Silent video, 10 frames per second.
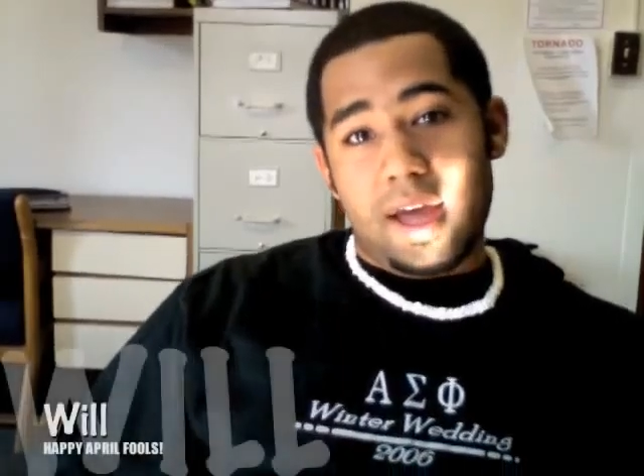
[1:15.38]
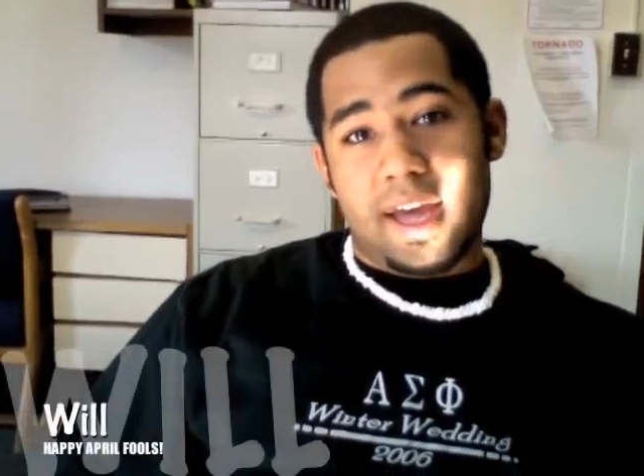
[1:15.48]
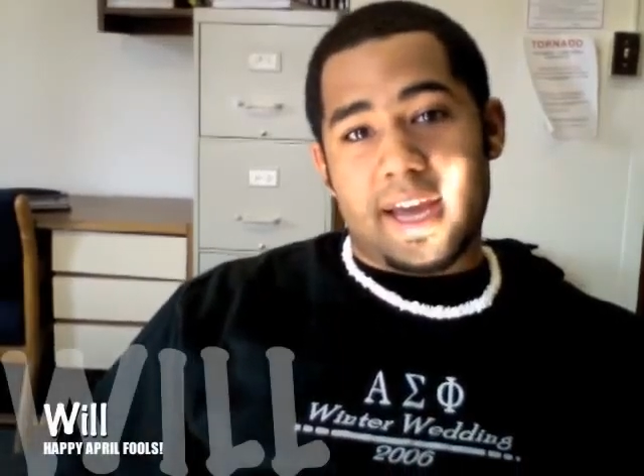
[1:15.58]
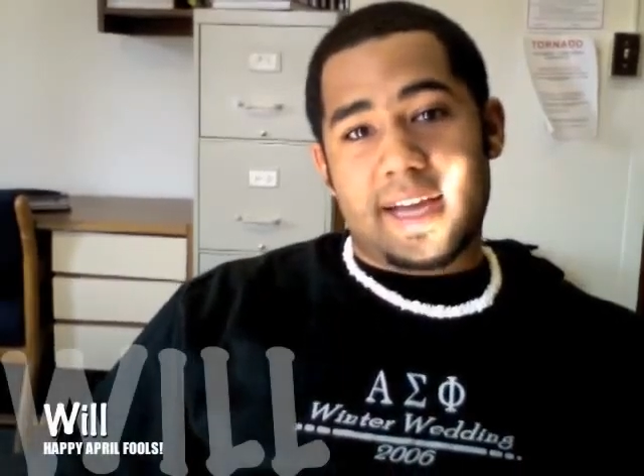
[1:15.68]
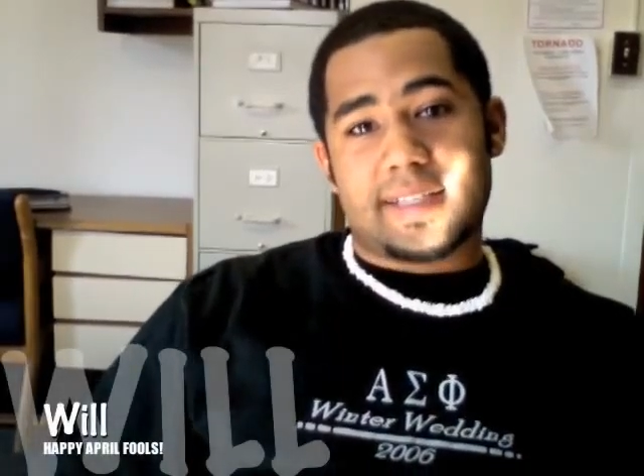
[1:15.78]

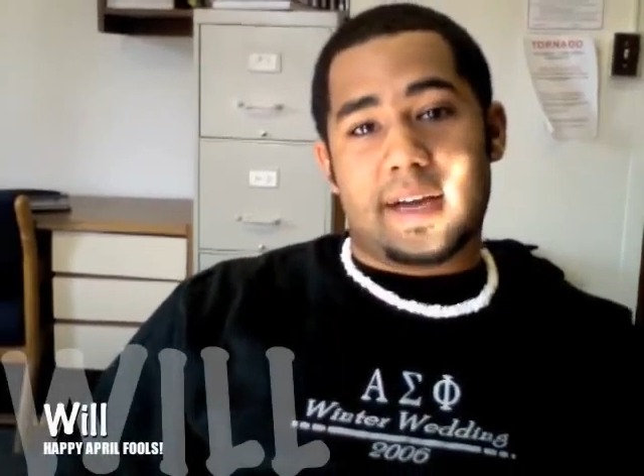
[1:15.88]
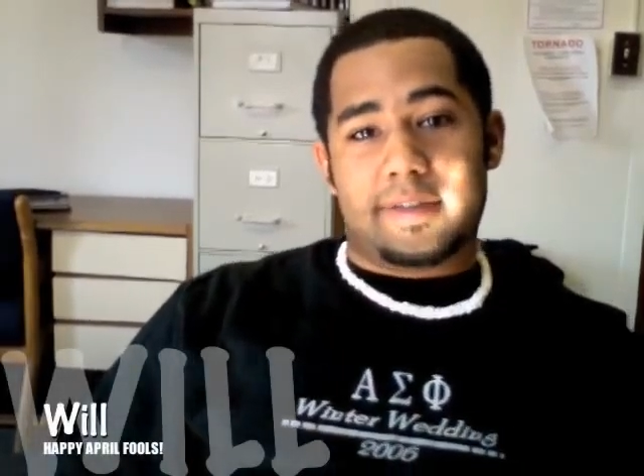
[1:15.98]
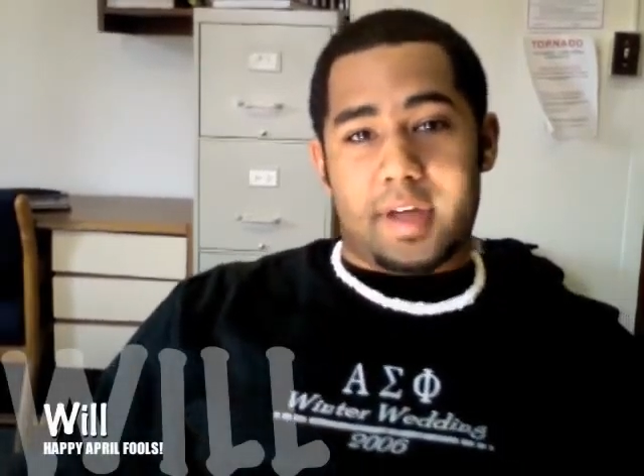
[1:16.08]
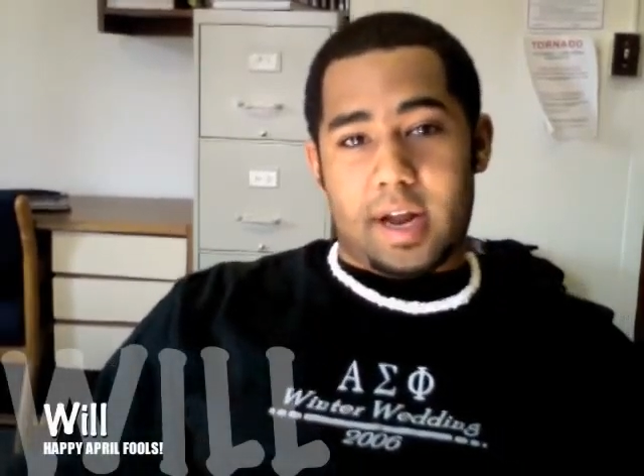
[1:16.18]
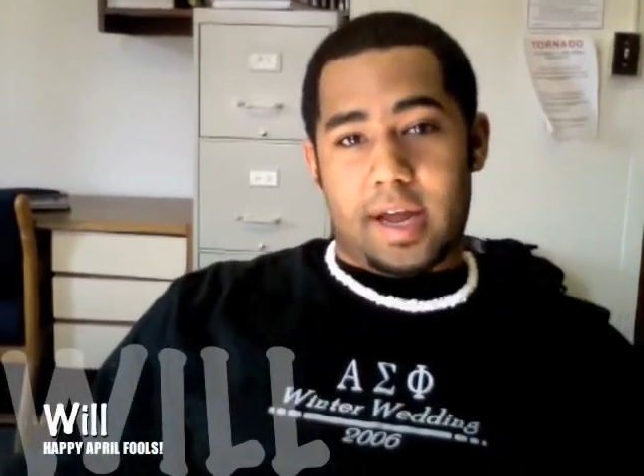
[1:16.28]
Hey guys,
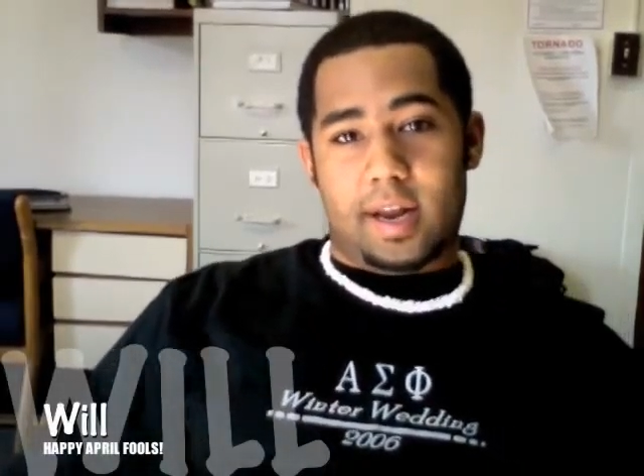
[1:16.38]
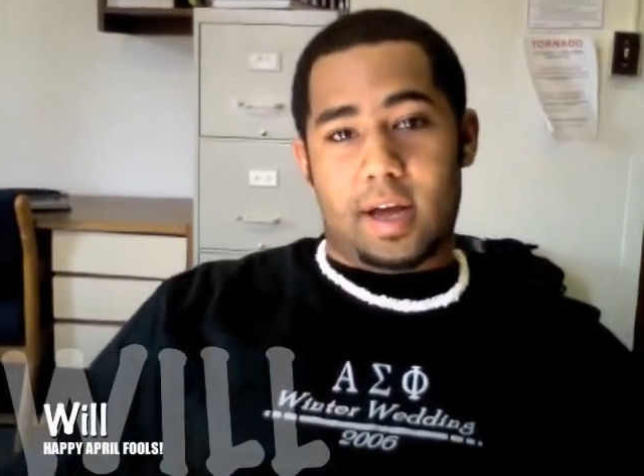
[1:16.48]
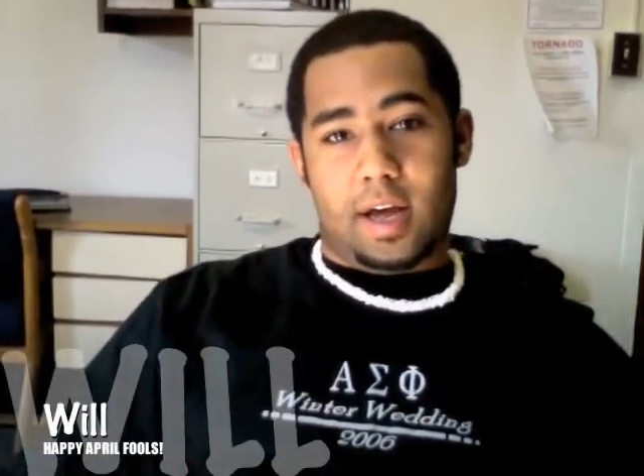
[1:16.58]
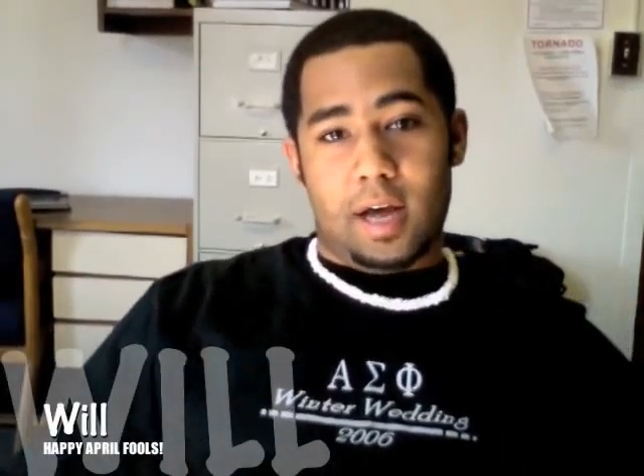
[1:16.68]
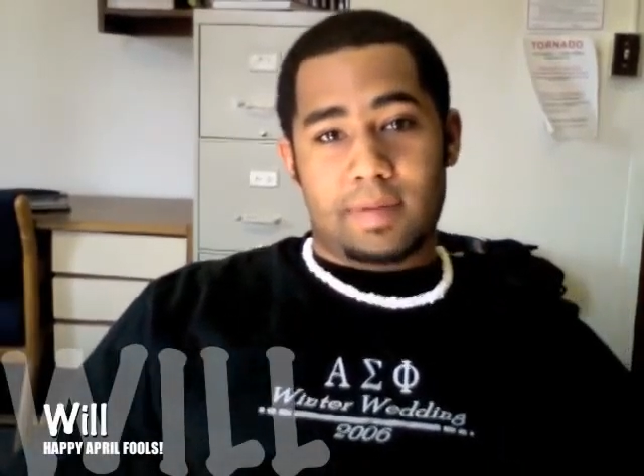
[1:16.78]
I thought I'd
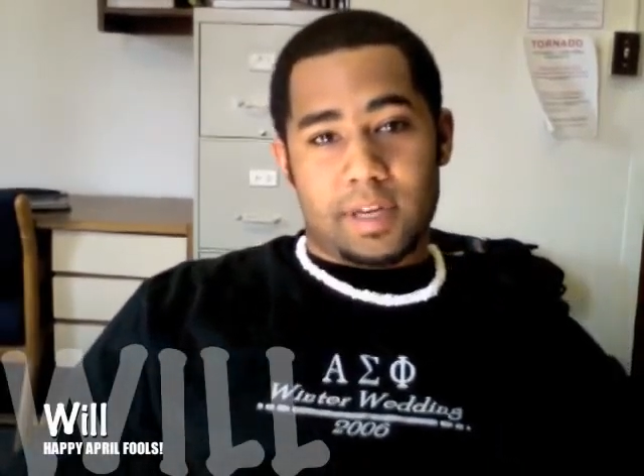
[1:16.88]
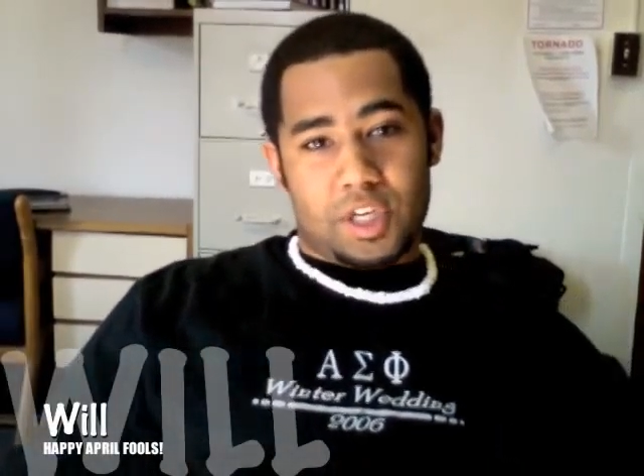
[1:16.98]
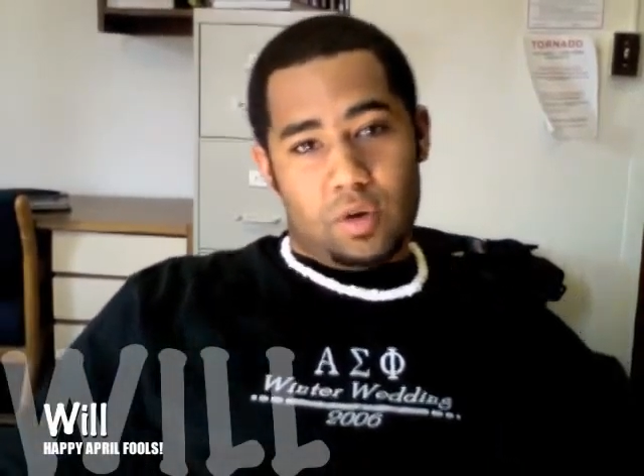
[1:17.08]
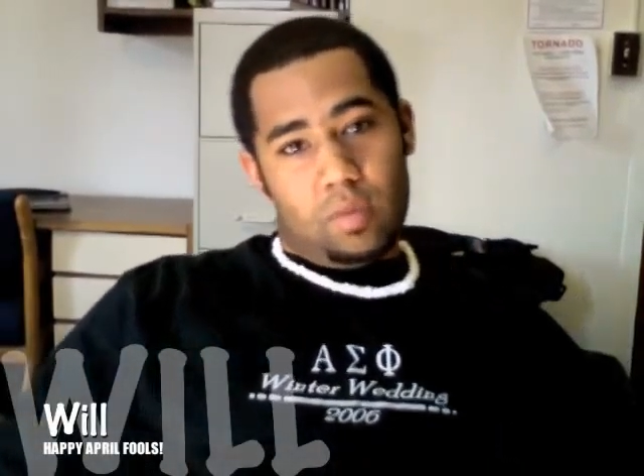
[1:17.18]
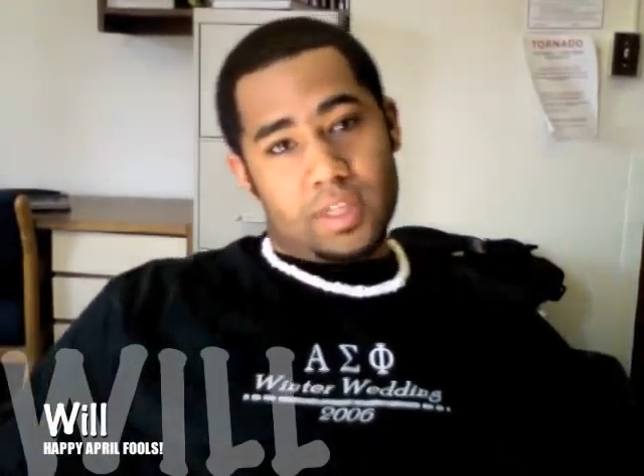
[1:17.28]

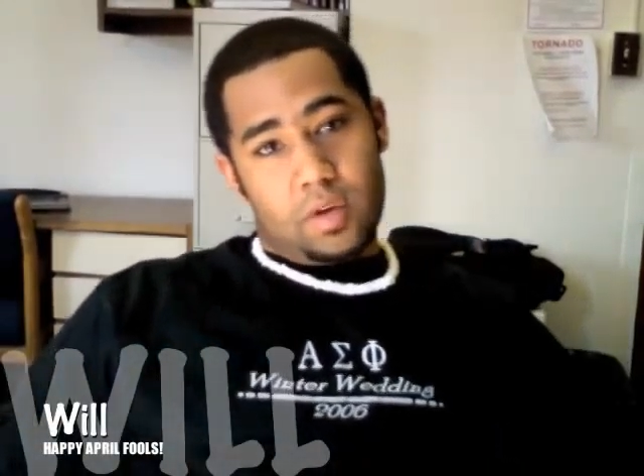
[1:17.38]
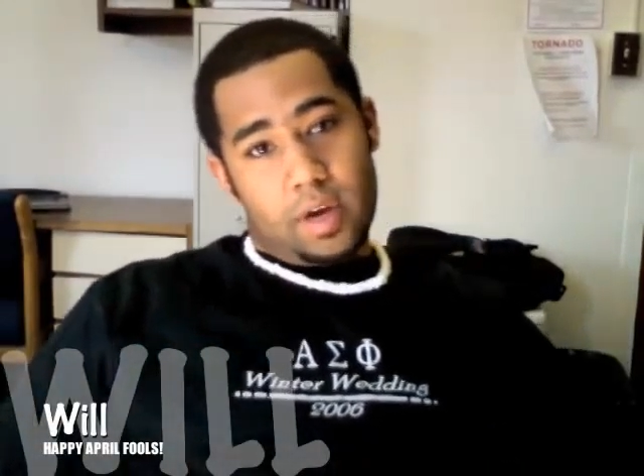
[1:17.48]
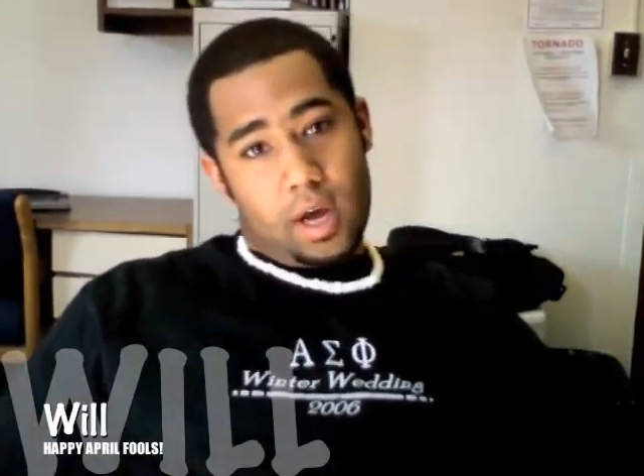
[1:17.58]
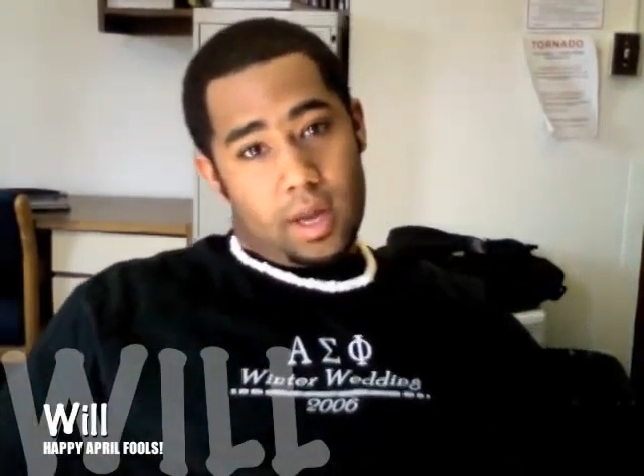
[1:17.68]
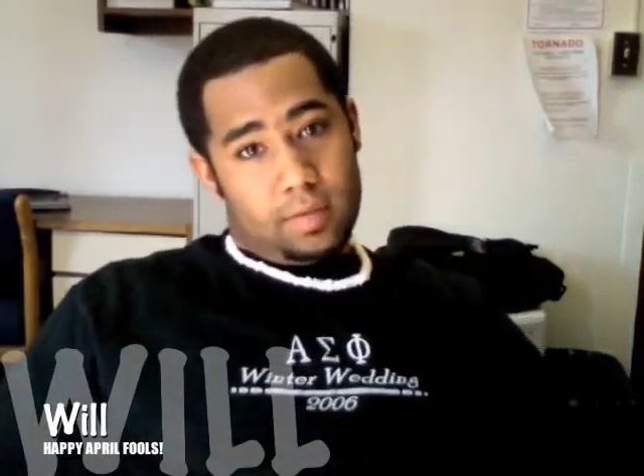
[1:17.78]
update you on what's
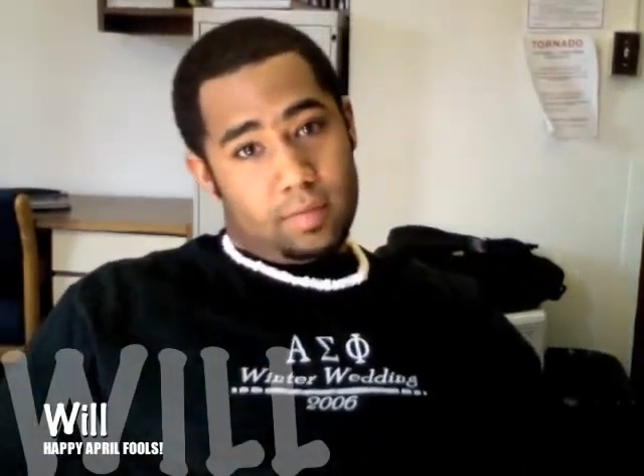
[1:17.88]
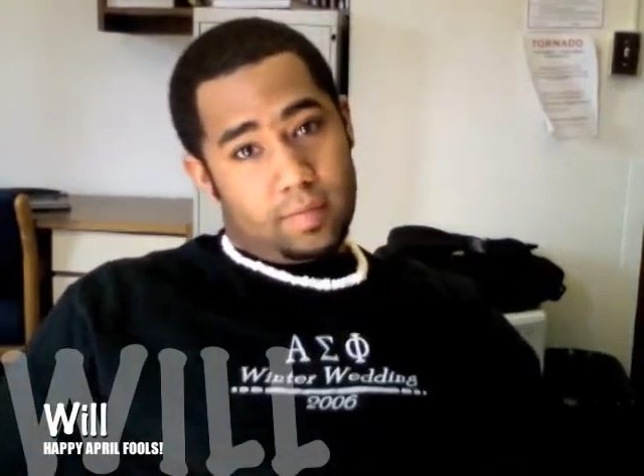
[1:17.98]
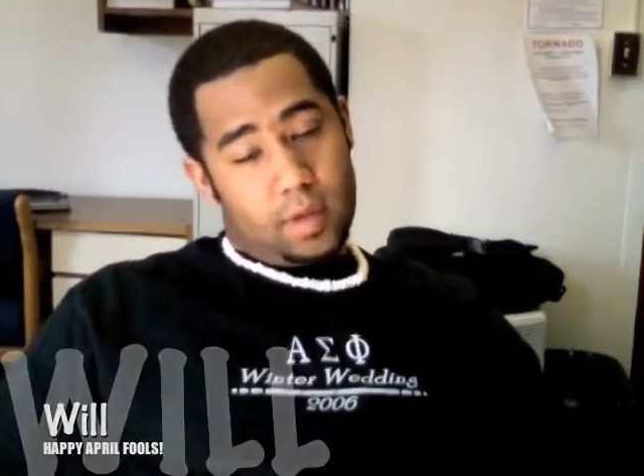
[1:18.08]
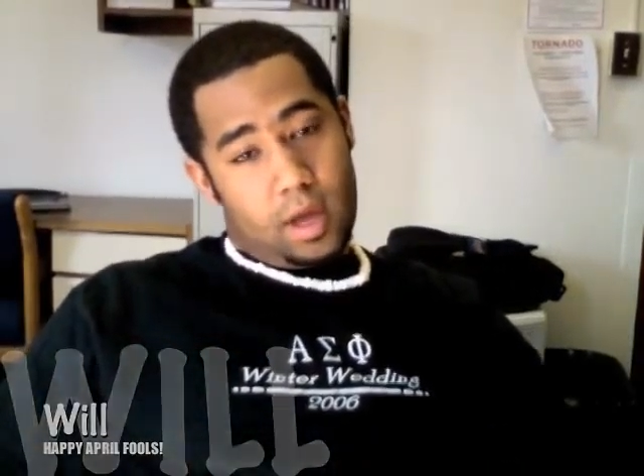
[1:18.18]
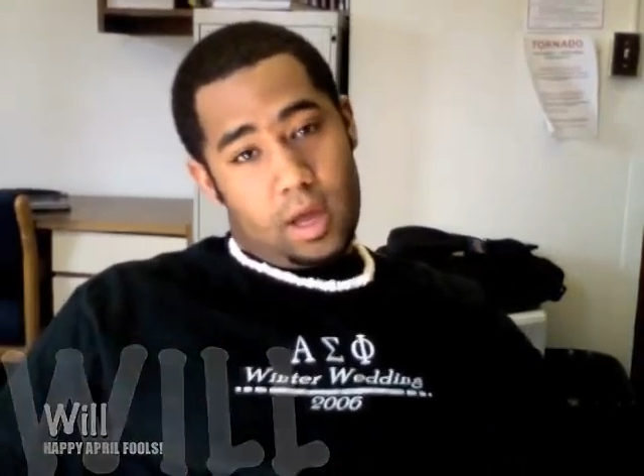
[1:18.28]
going
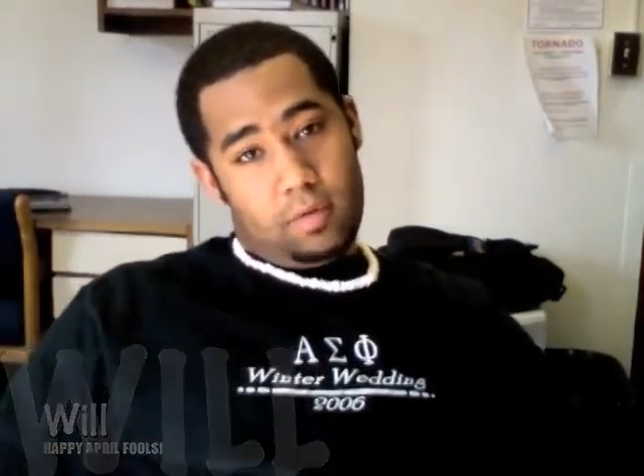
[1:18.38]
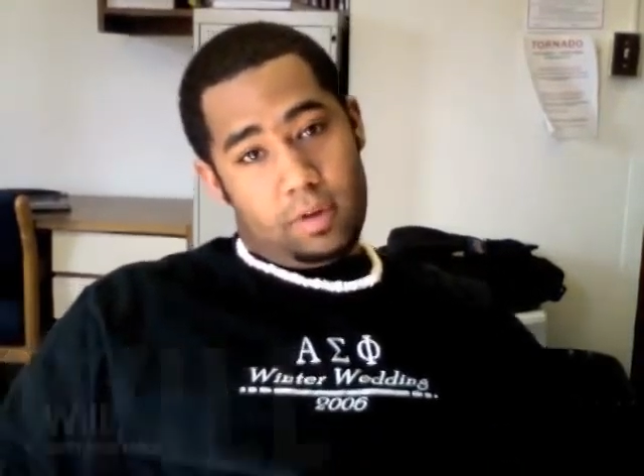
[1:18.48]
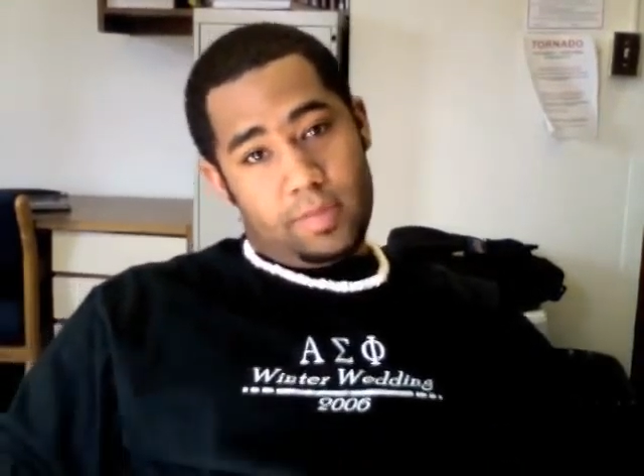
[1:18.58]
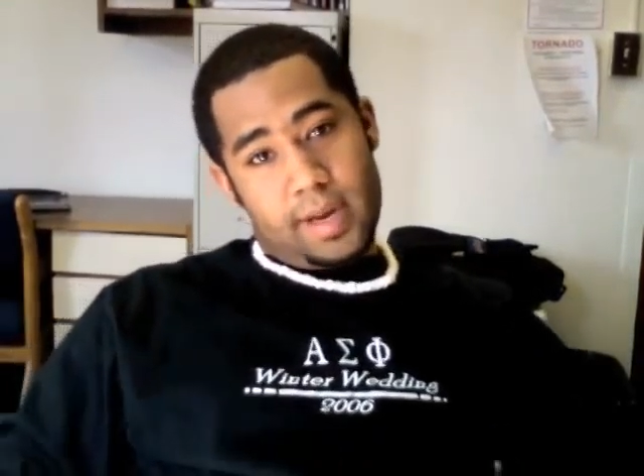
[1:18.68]
on with